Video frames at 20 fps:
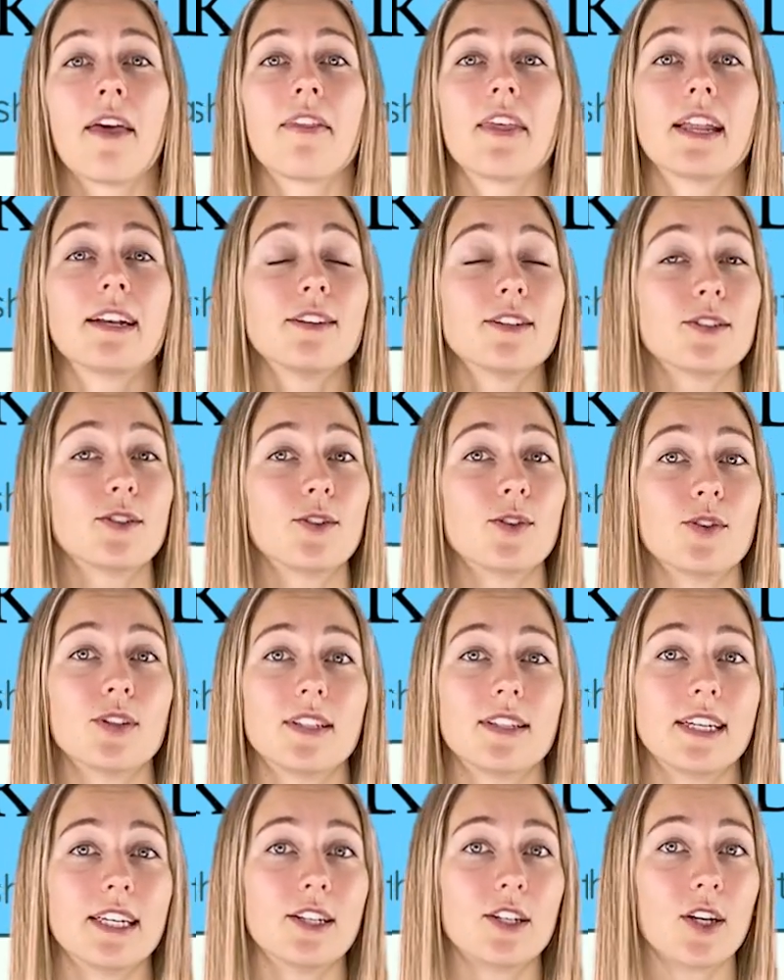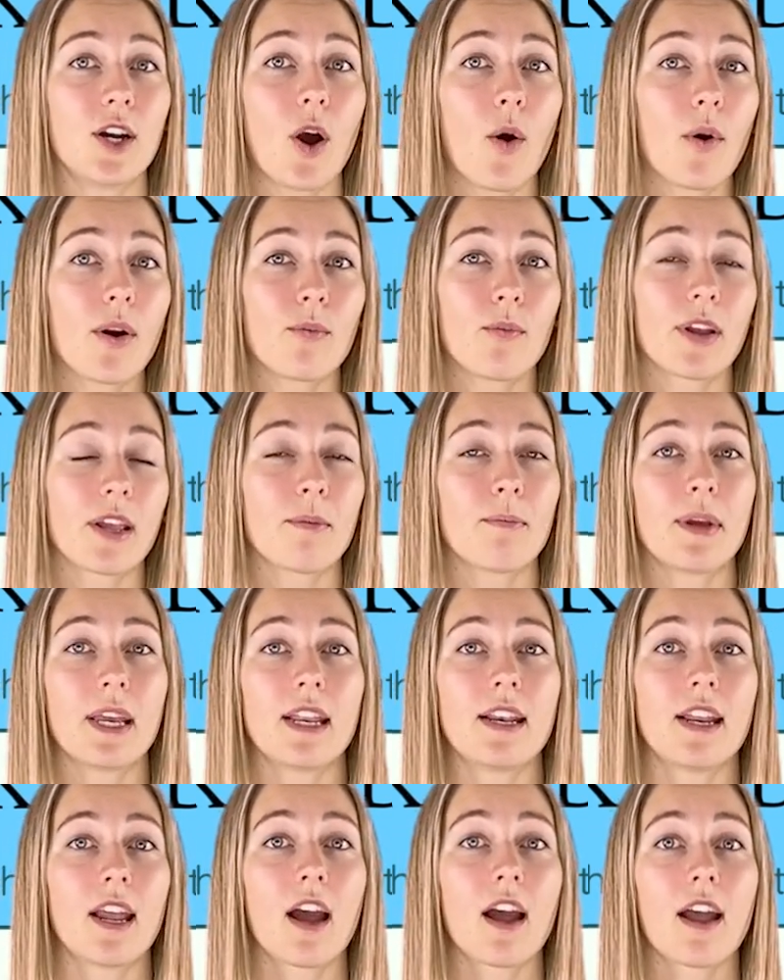Then students need to go on
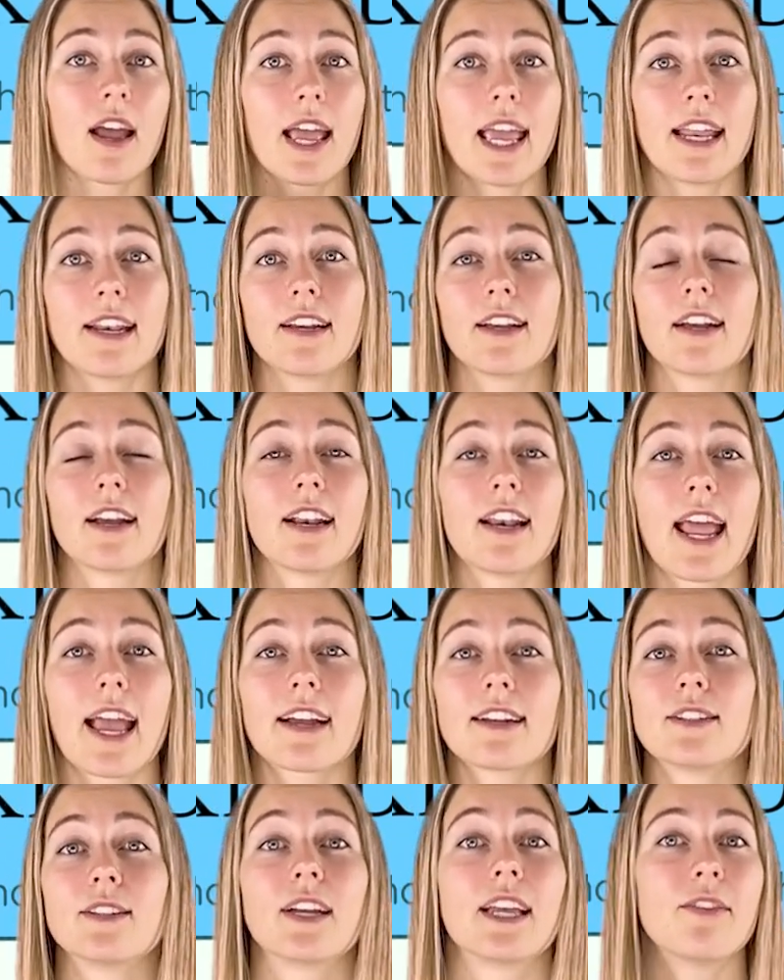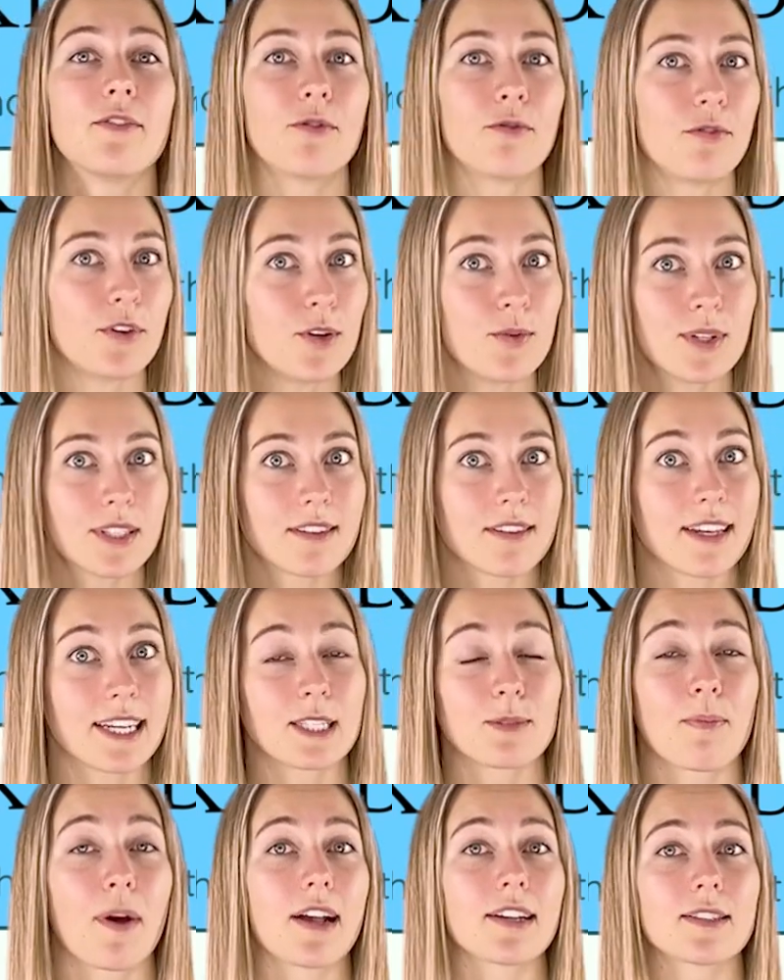Wikipedia and connect in the fewest
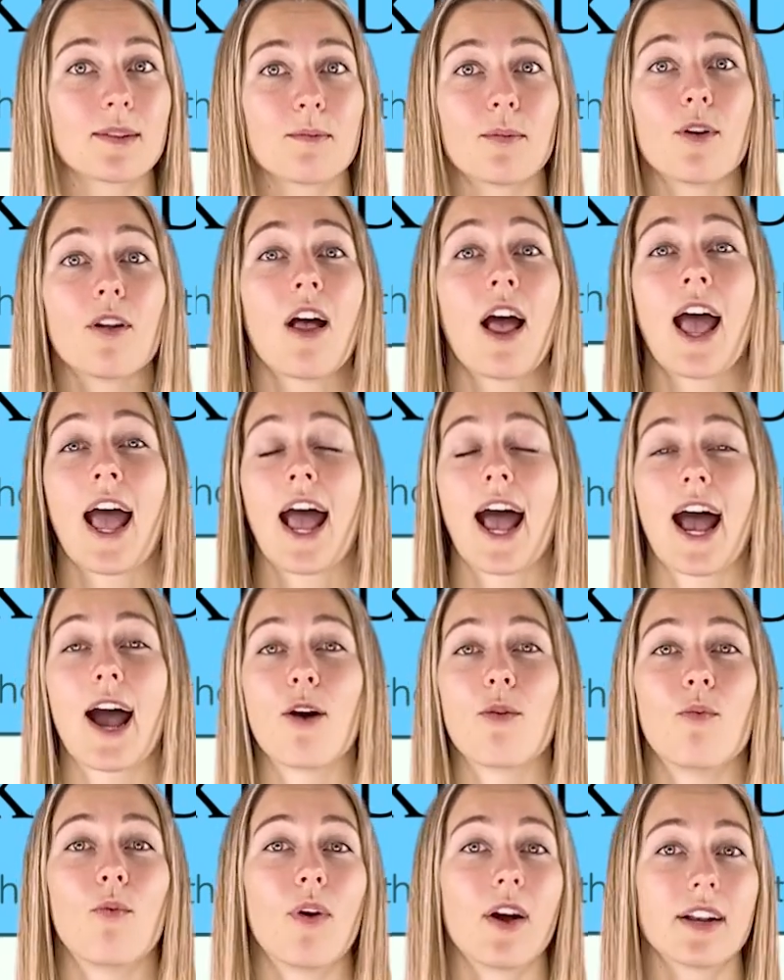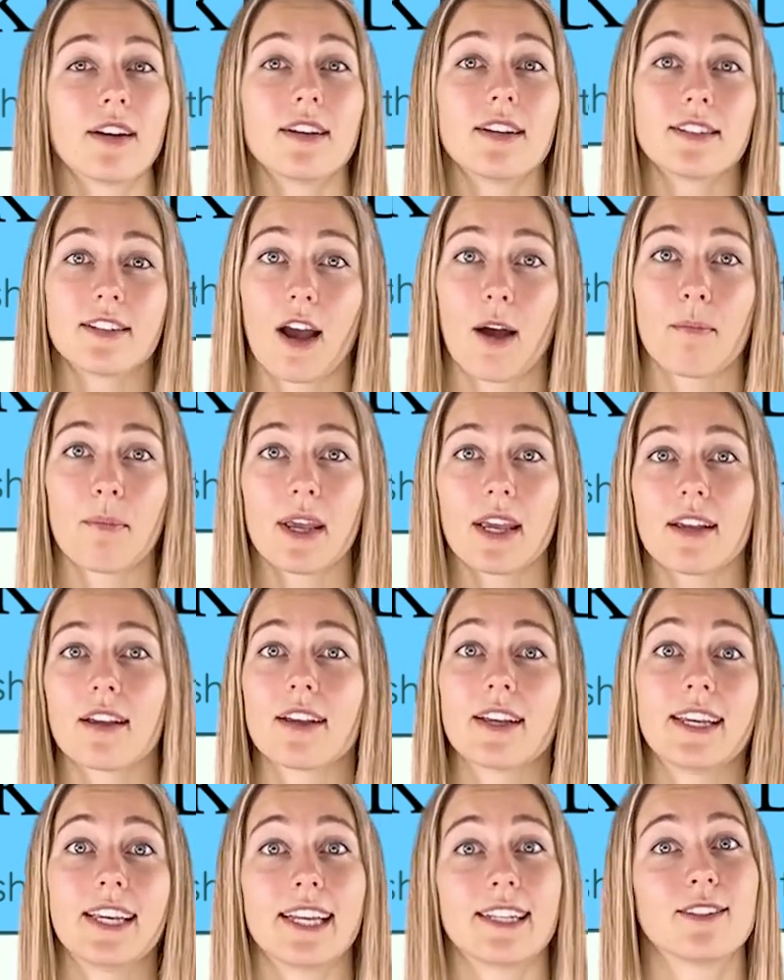links possible how one
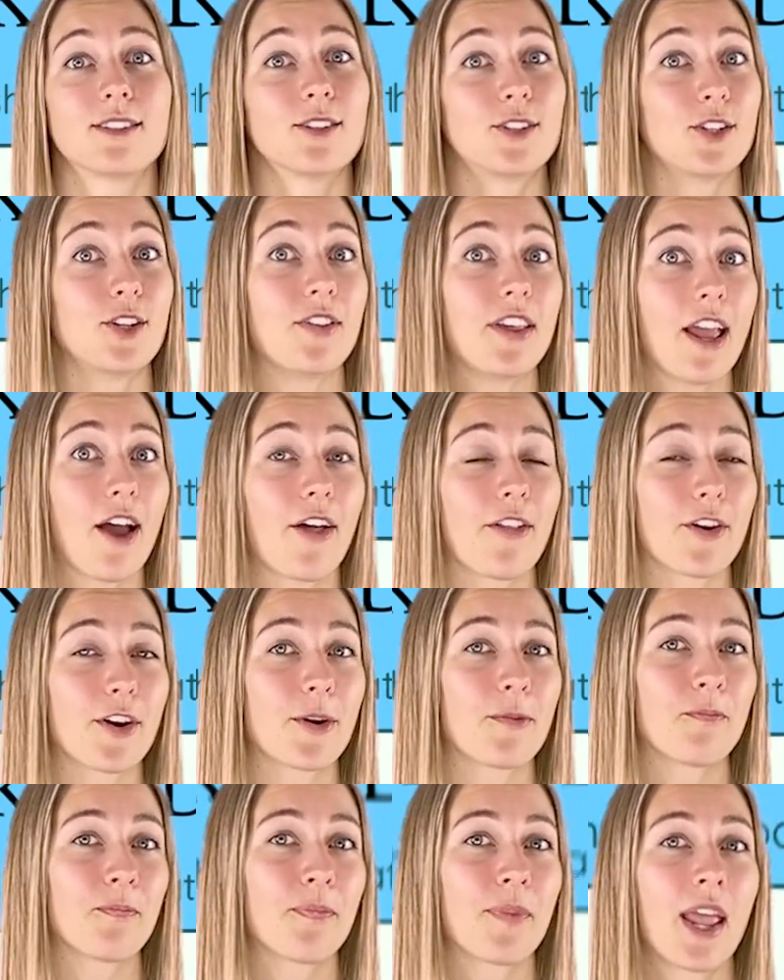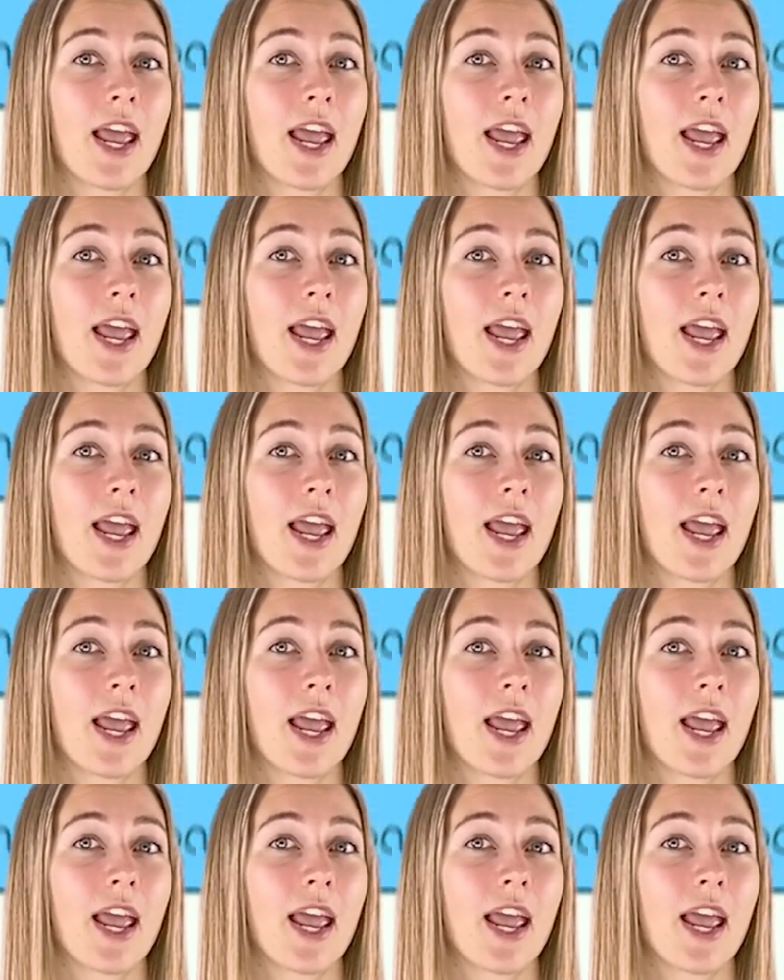topic gets to the other.